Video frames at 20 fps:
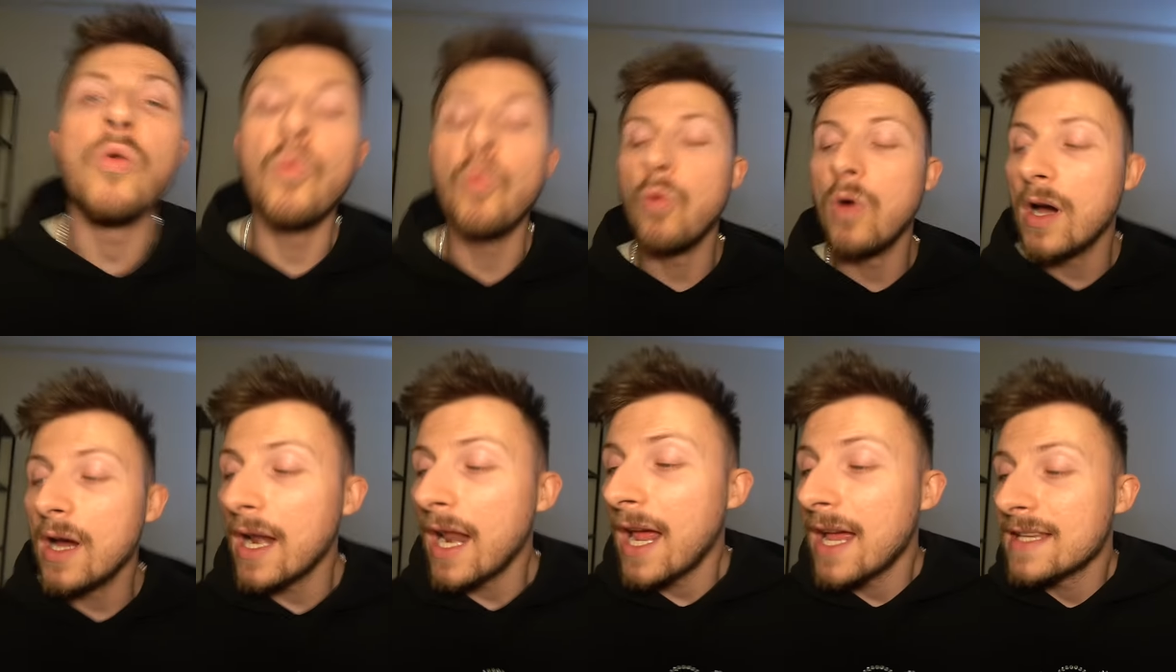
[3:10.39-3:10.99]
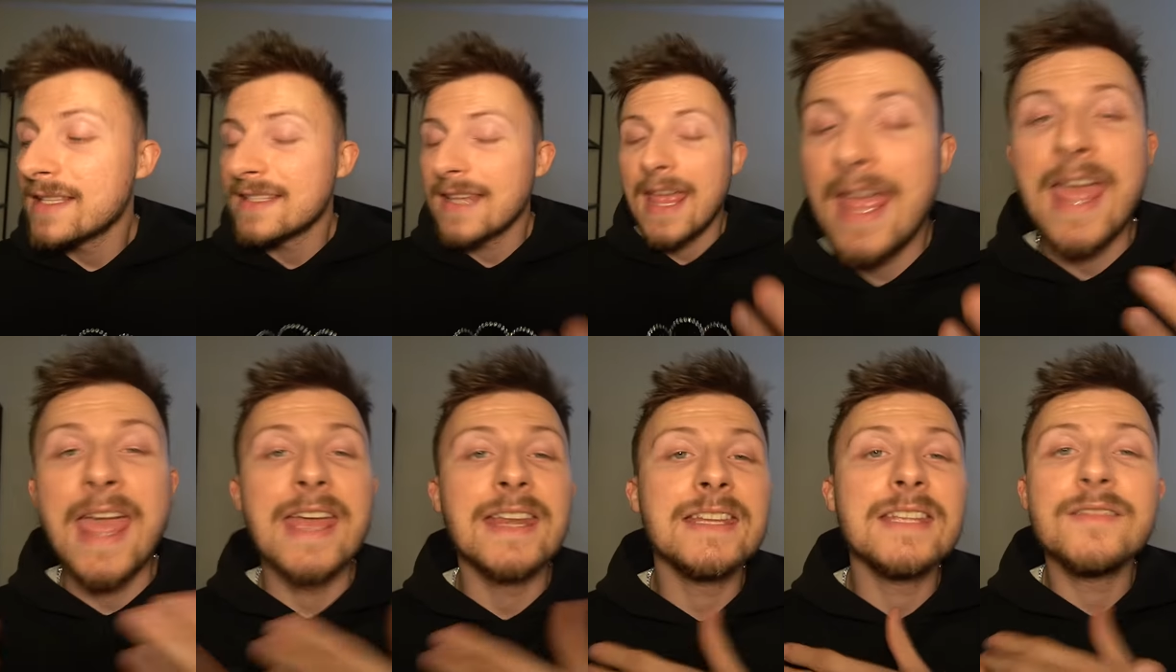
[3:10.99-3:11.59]
what has
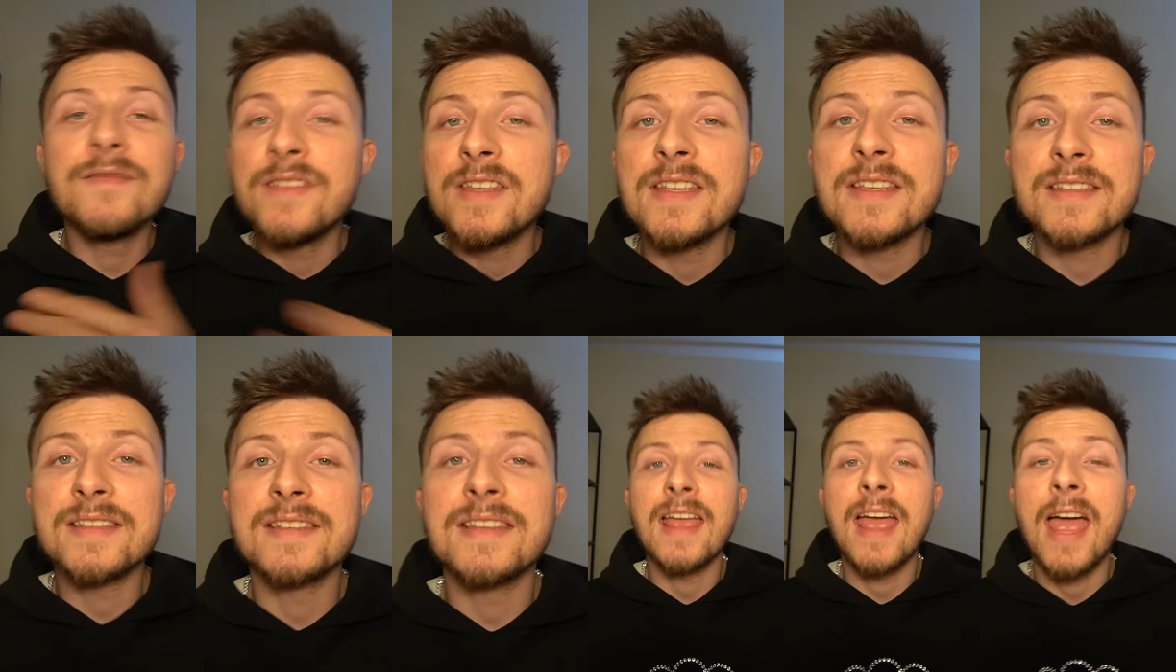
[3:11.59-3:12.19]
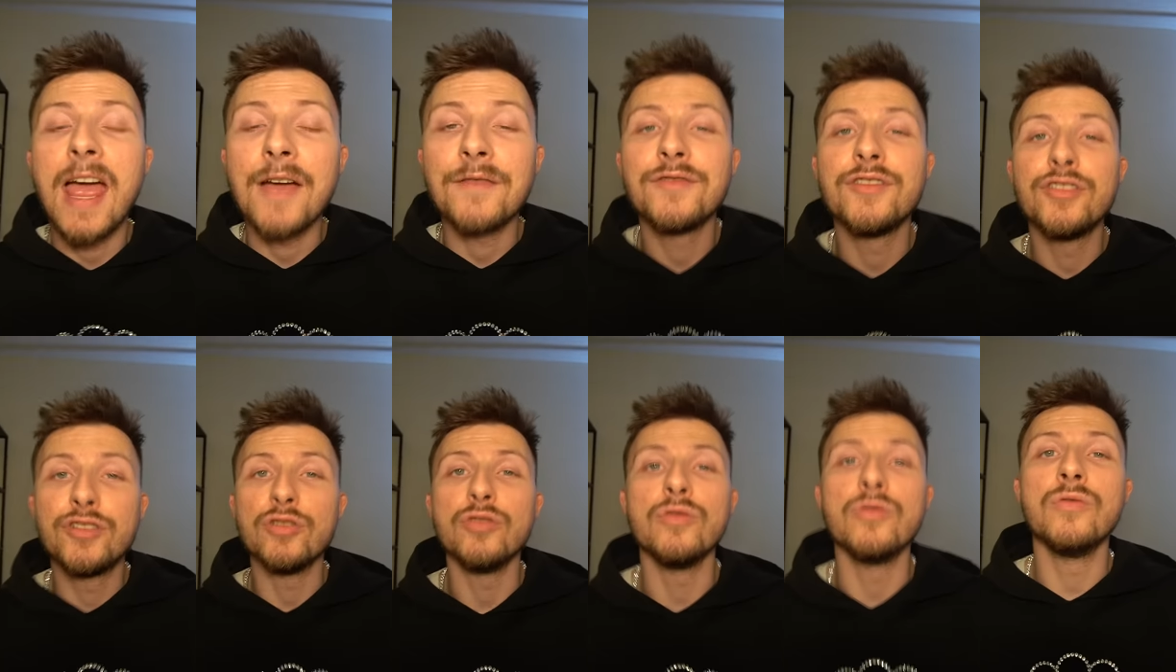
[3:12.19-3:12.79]
any of this have to
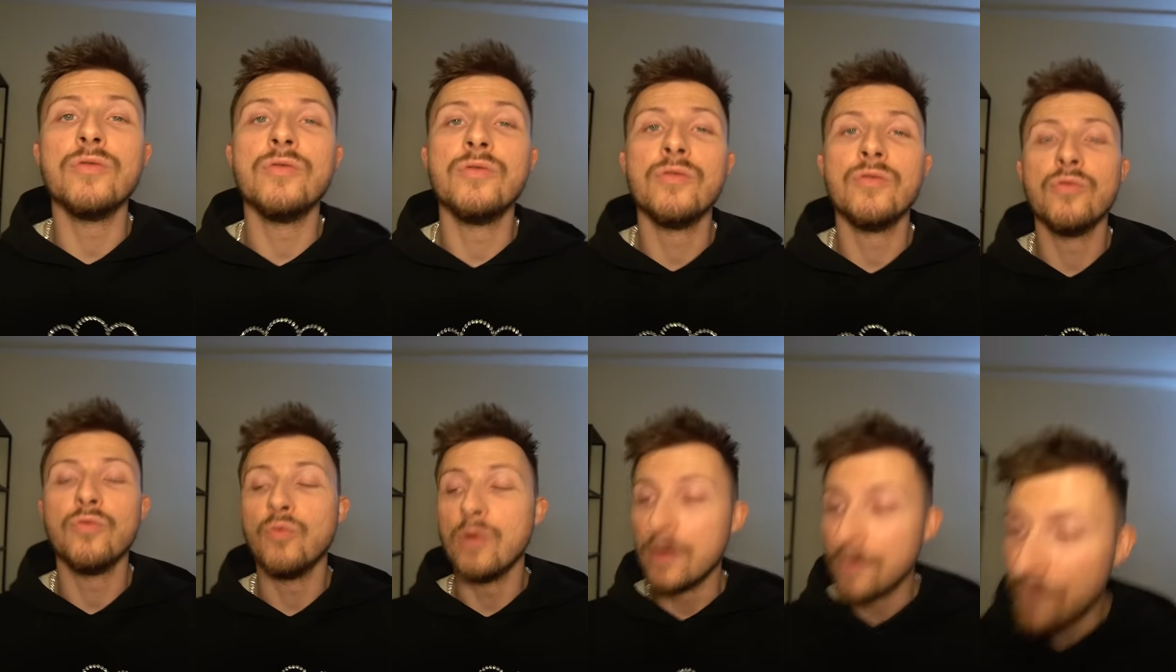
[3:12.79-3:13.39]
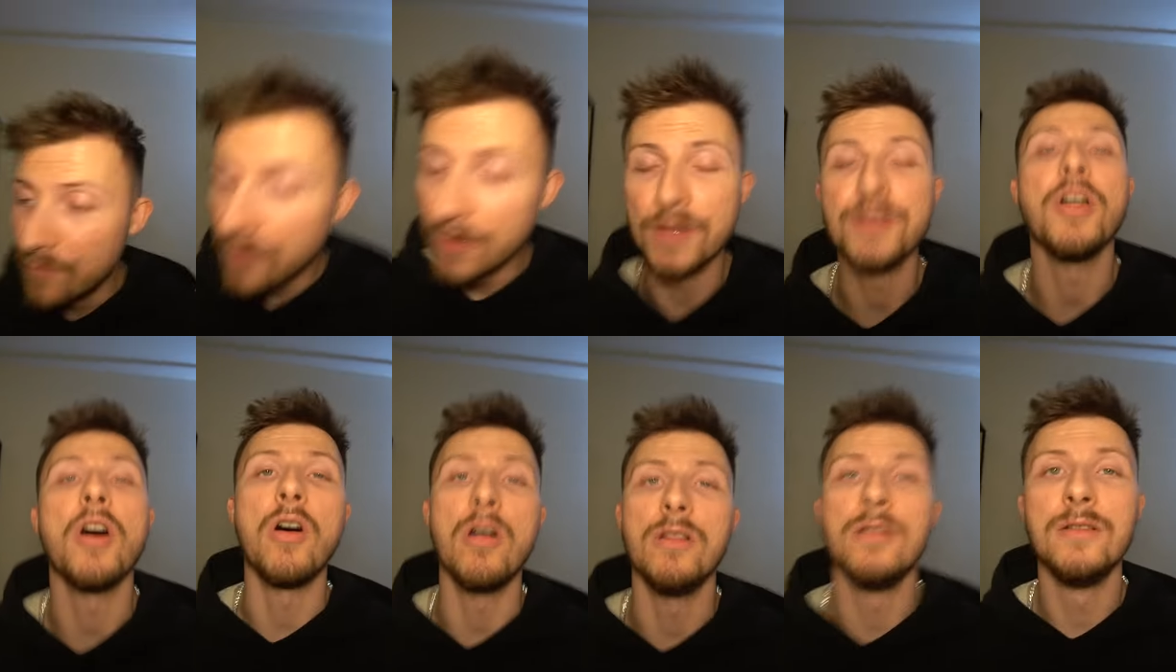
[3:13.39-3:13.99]
do with the
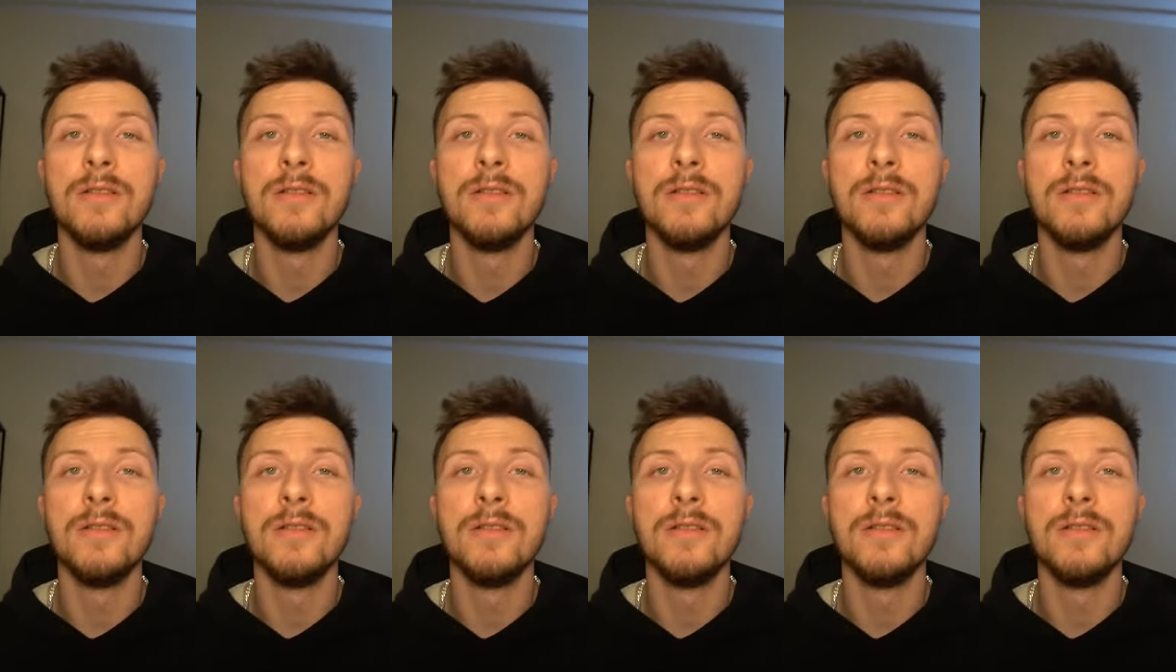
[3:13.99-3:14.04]
doll?